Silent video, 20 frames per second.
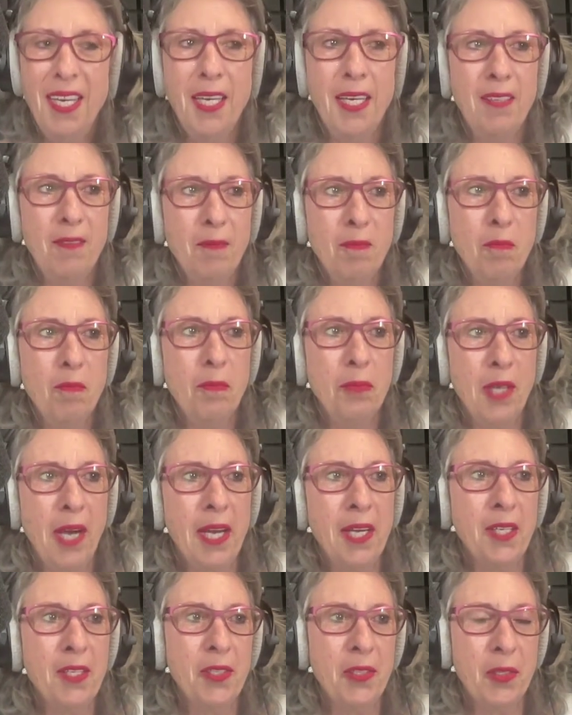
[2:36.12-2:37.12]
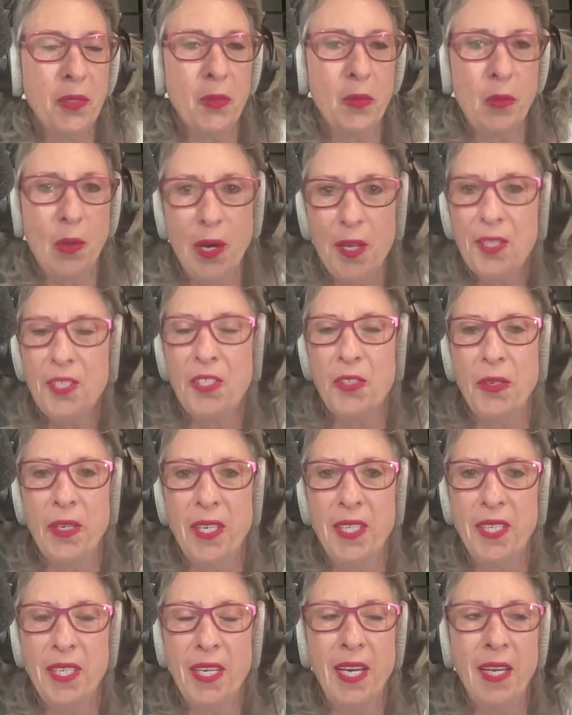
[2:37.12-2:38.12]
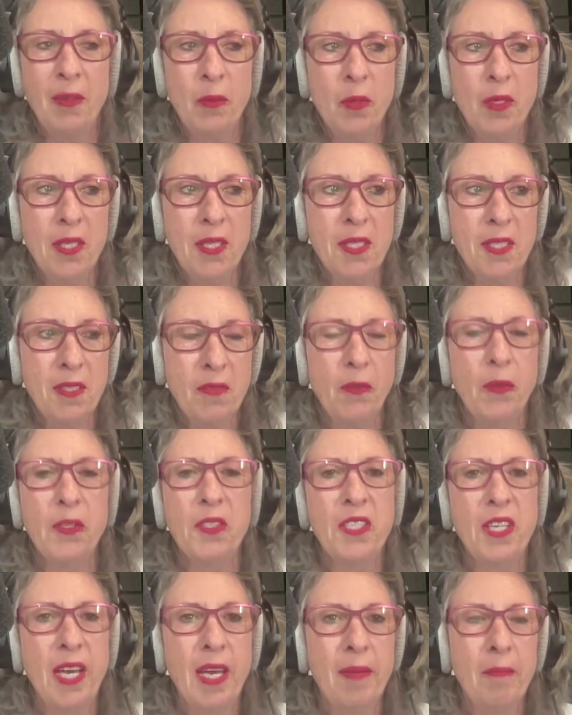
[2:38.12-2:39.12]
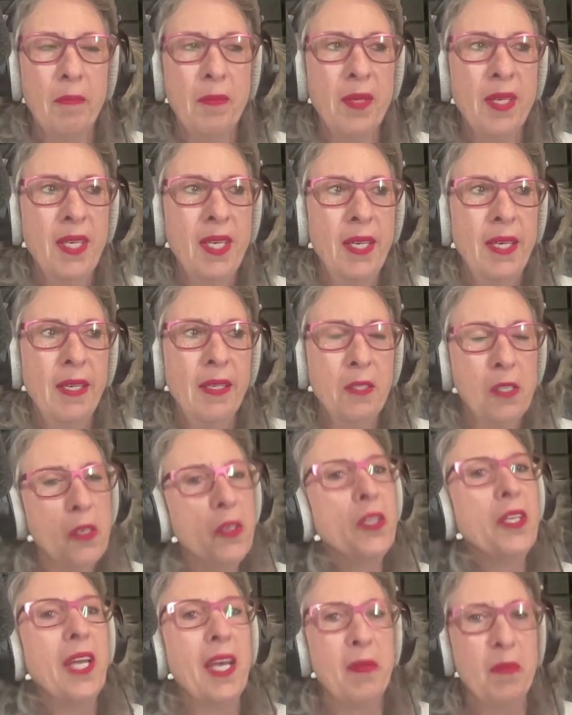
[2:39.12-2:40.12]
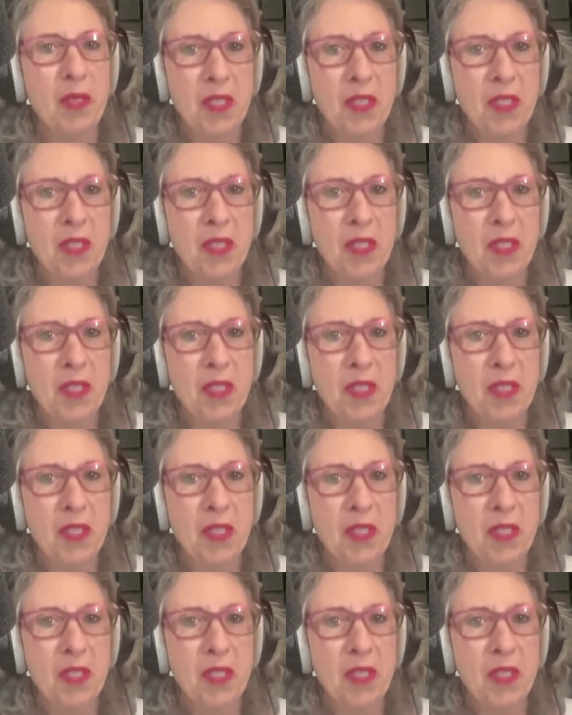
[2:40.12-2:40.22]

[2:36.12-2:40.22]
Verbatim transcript: And prior to Wall Street, I was full-time Guggenheim